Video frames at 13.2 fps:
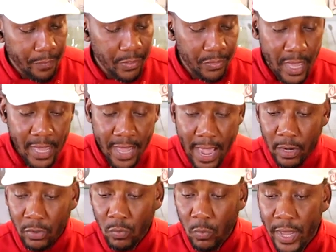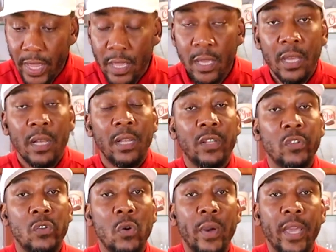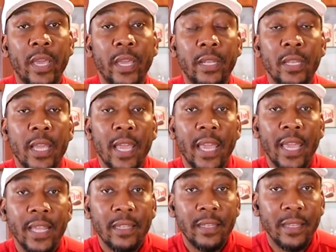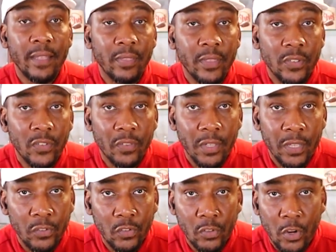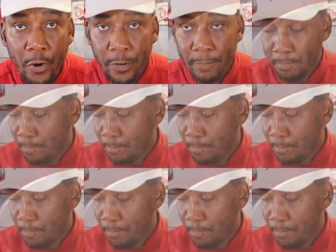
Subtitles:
everything out of the way. Let's go ahead and get this thing started.